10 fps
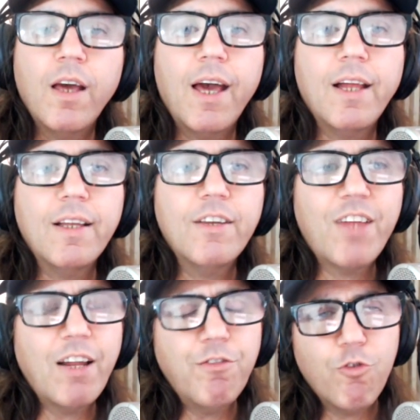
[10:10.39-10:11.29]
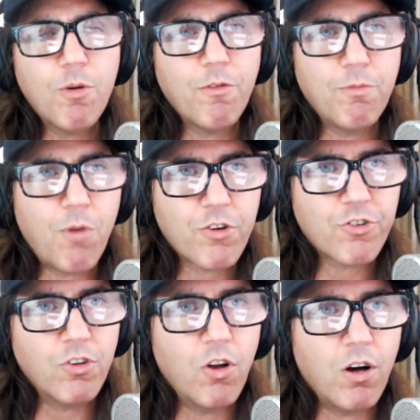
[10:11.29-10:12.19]
And is that a form of
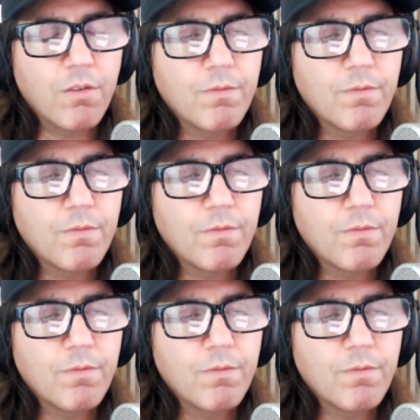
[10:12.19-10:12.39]
martial law?